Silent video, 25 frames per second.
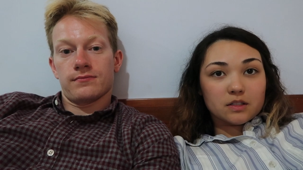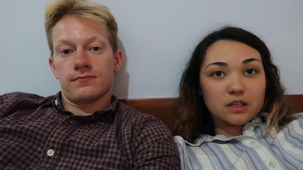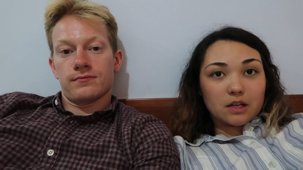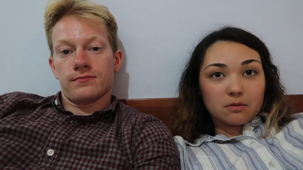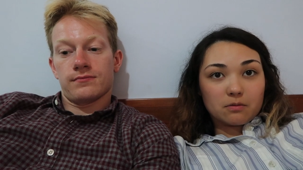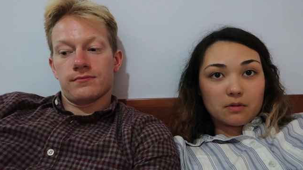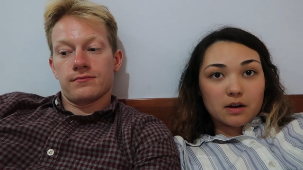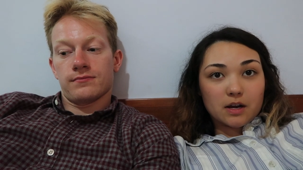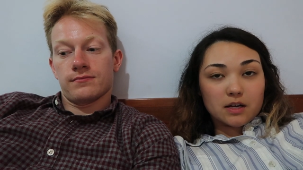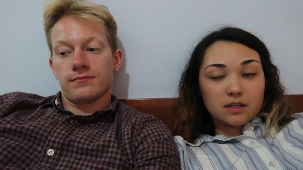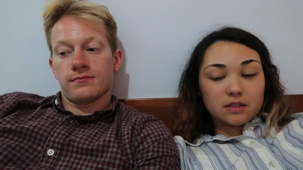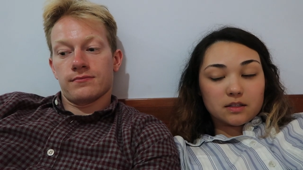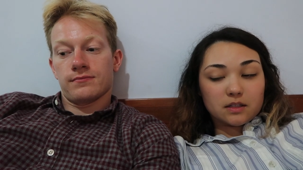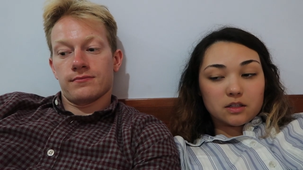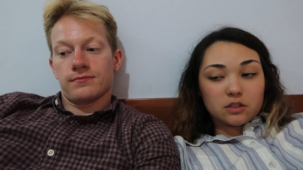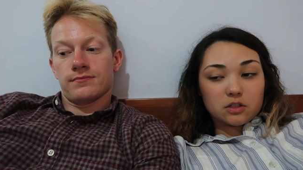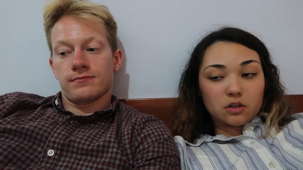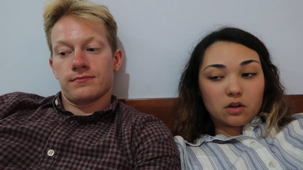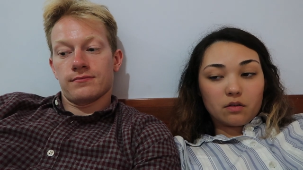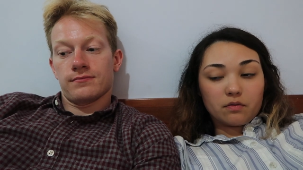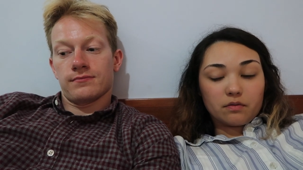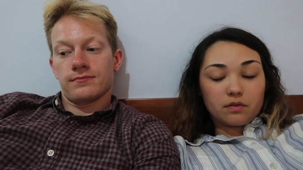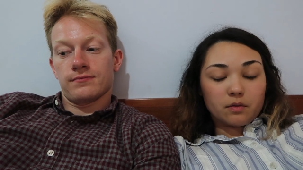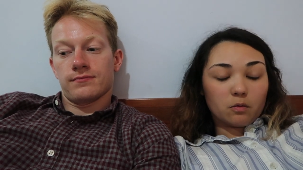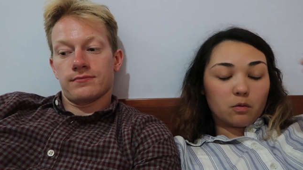Speaker 1: sunrise and
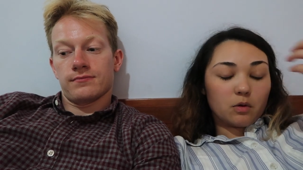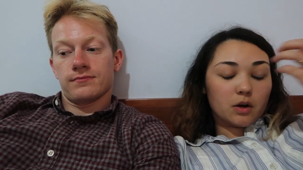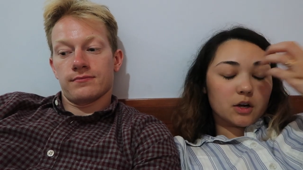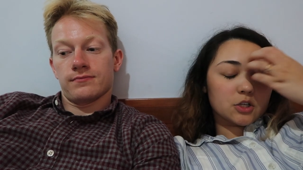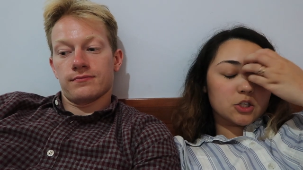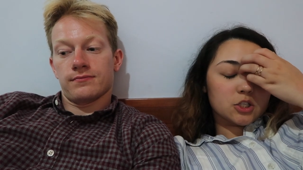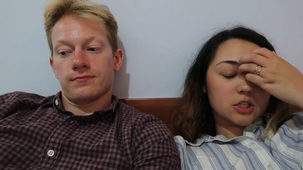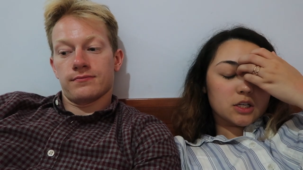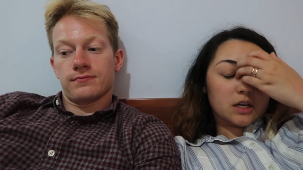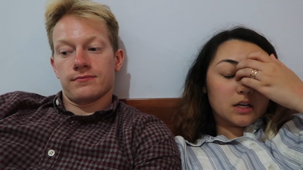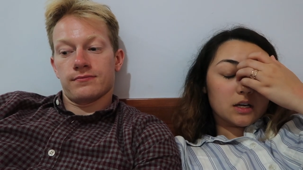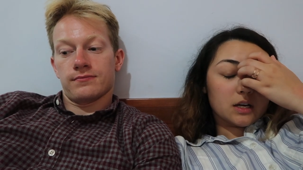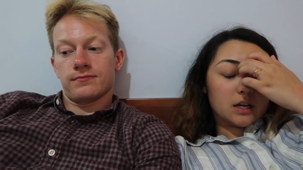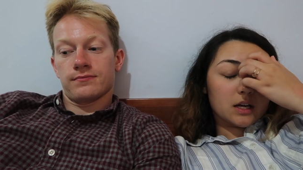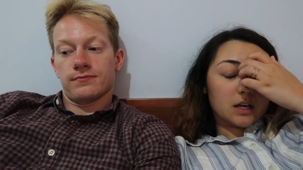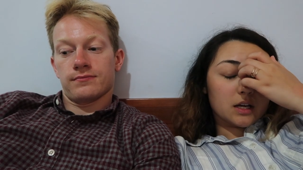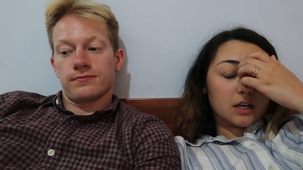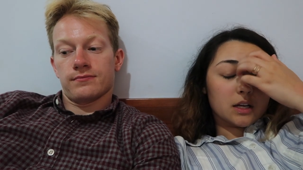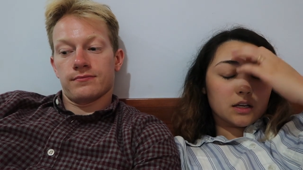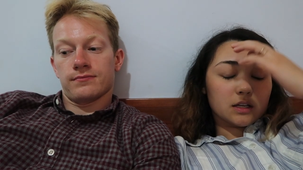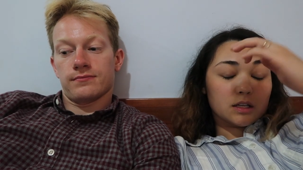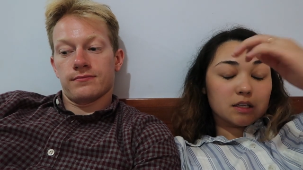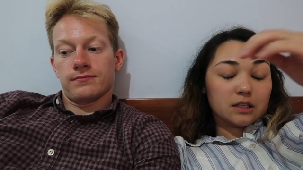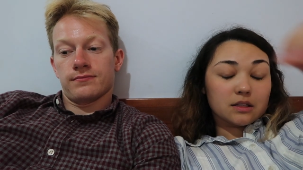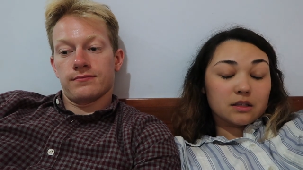dolphin watching
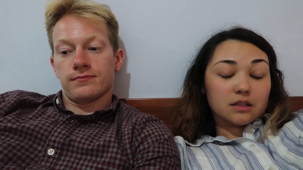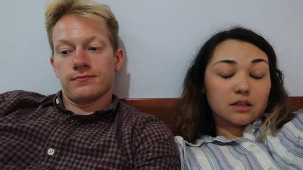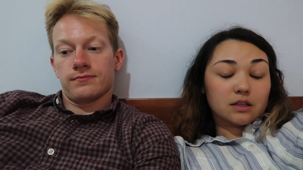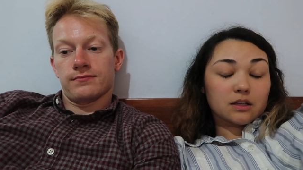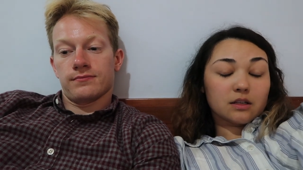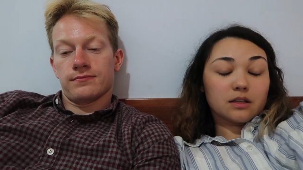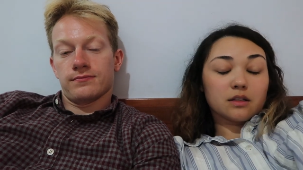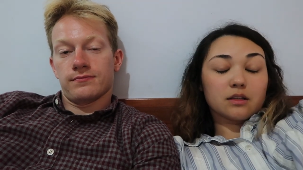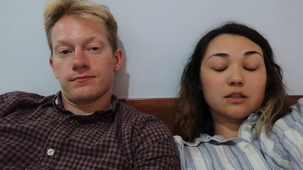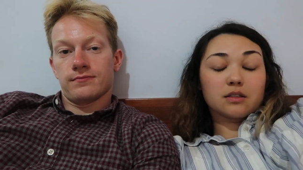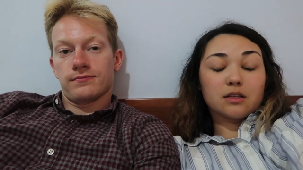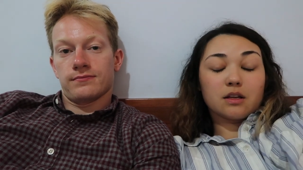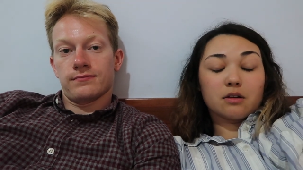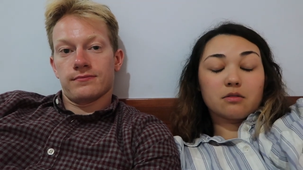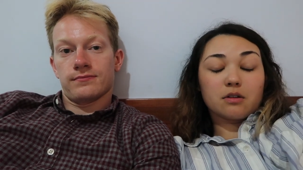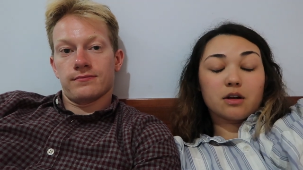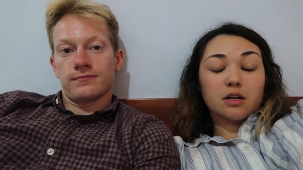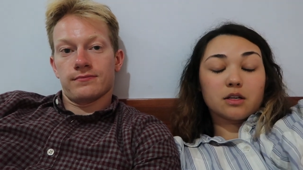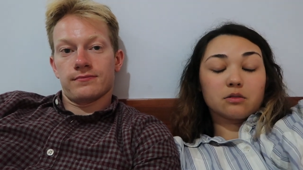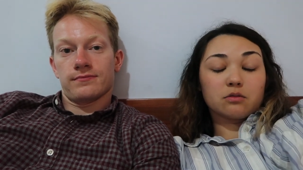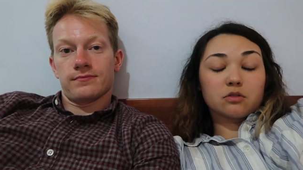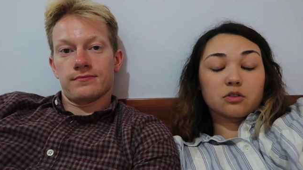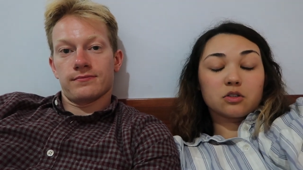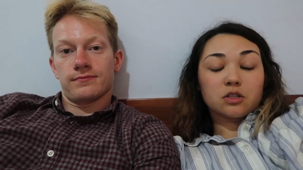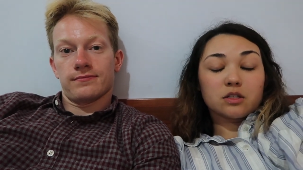and the
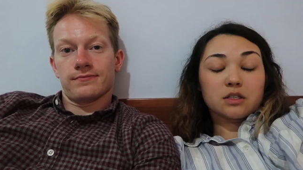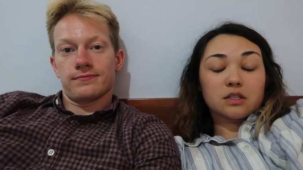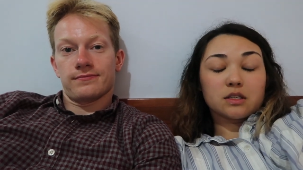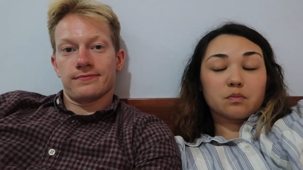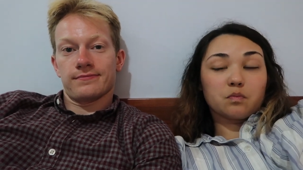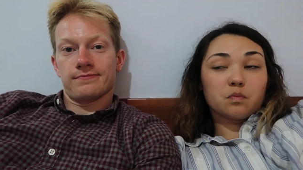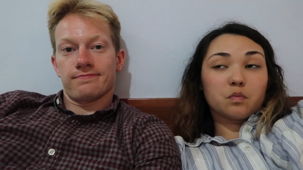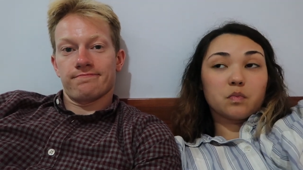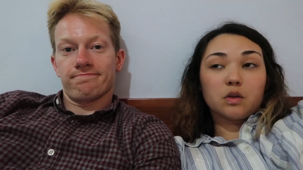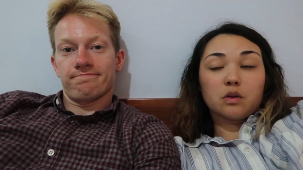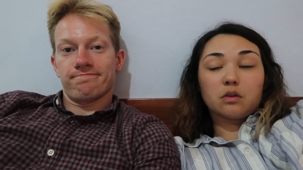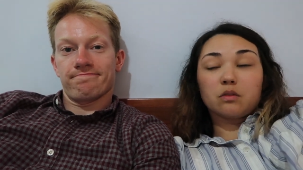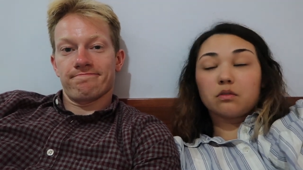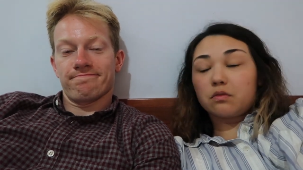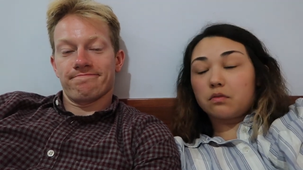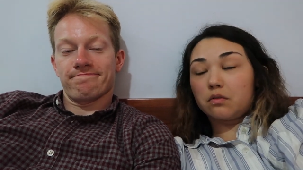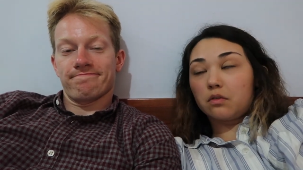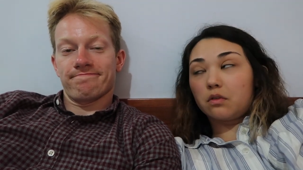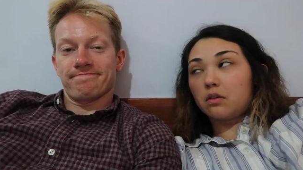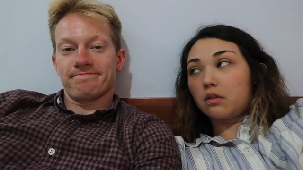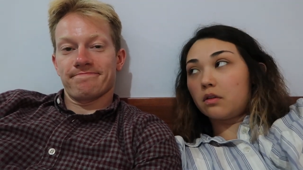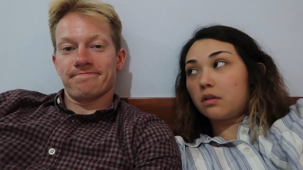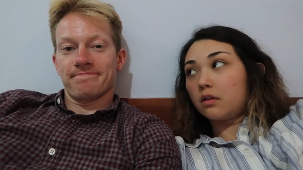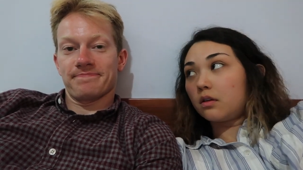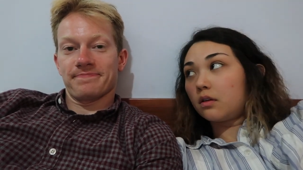sunrise was just
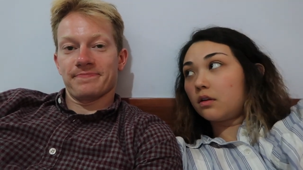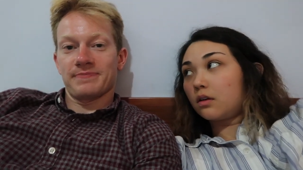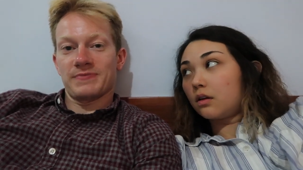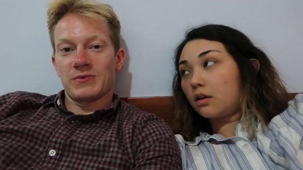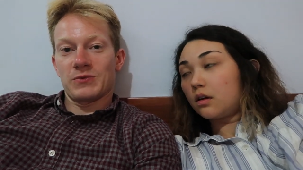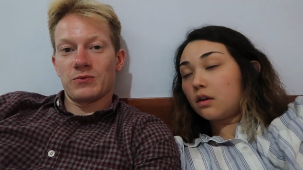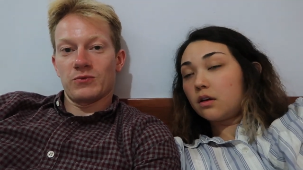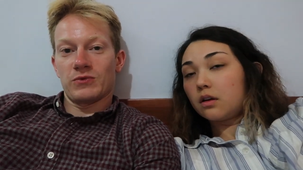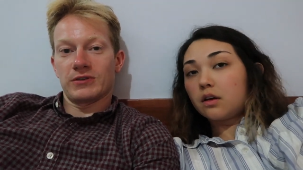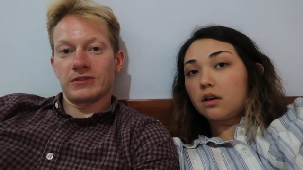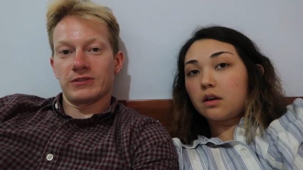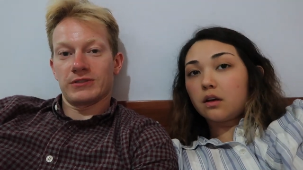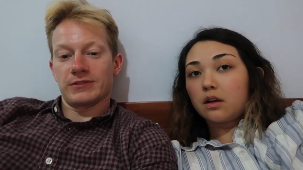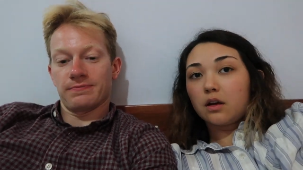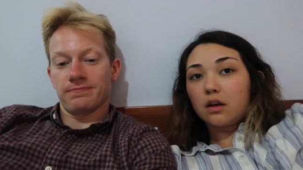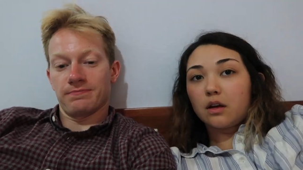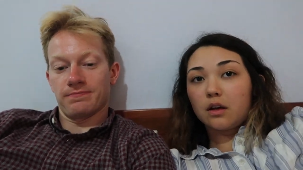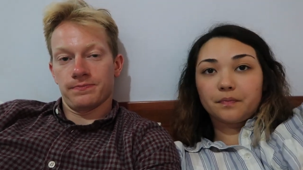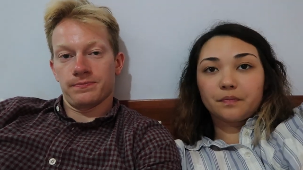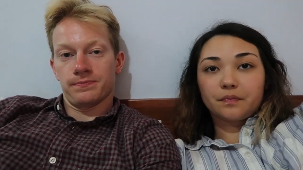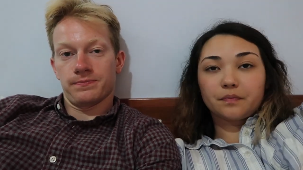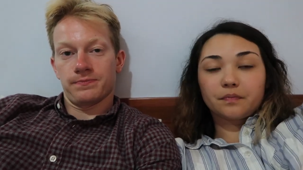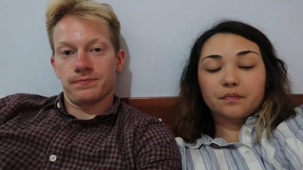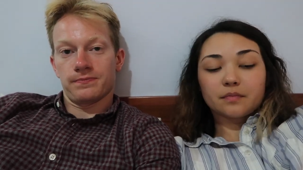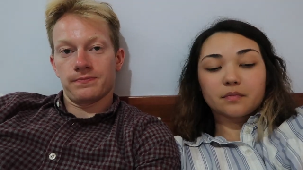beautiful.
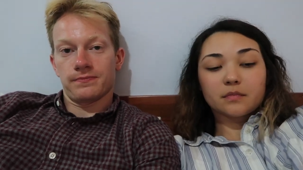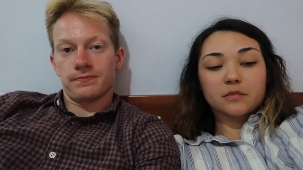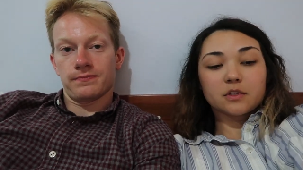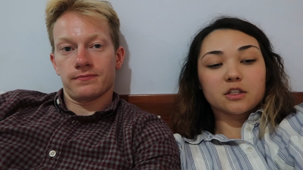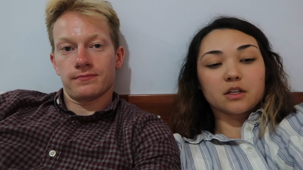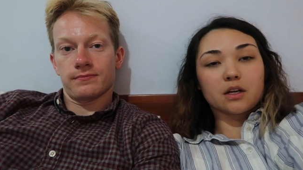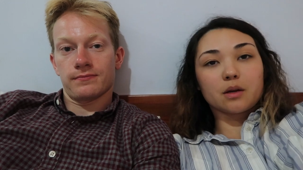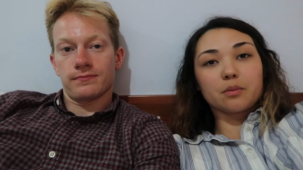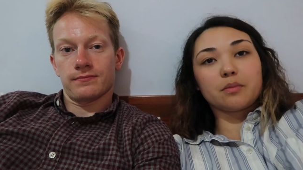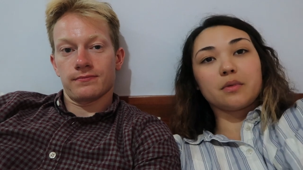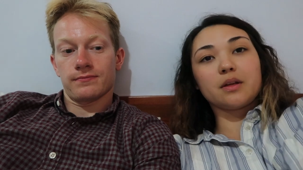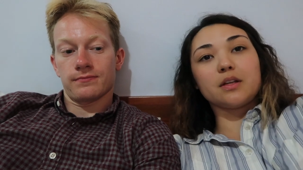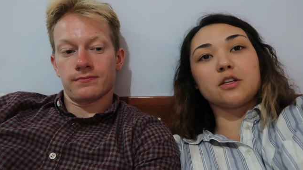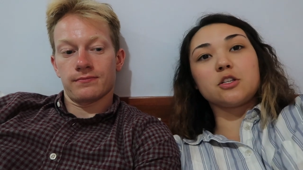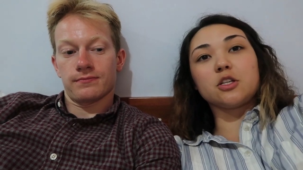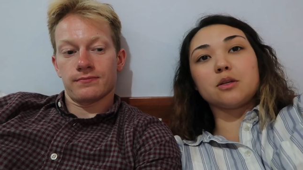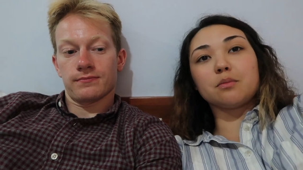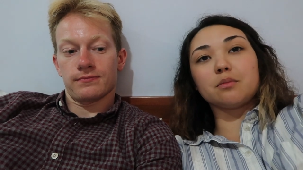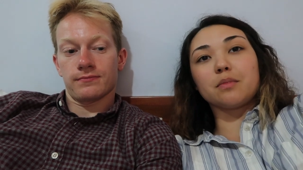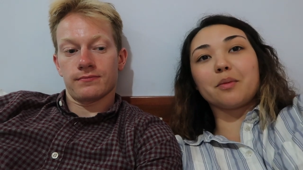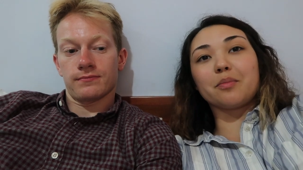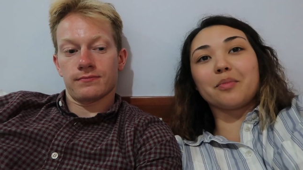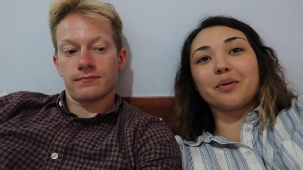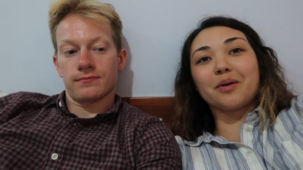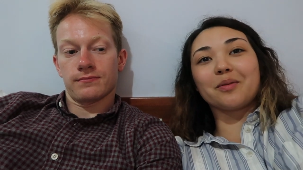Sorry, I'm itching
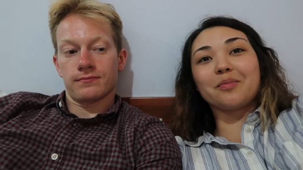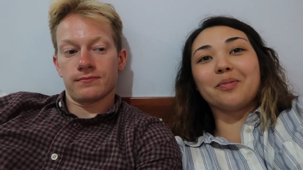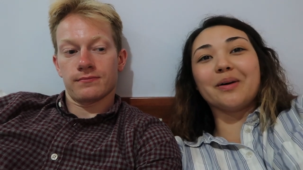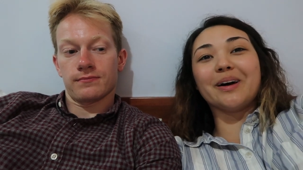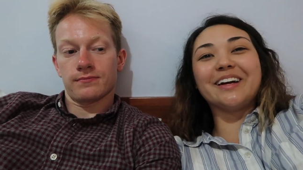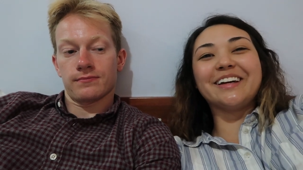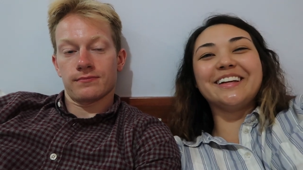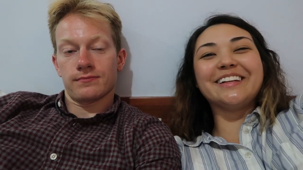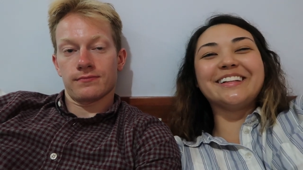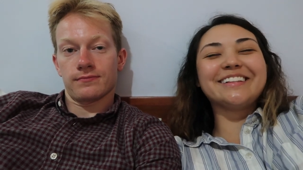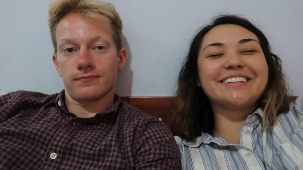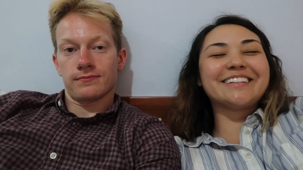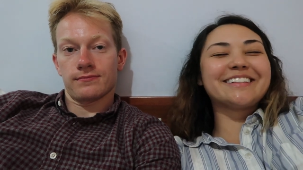my bug bite.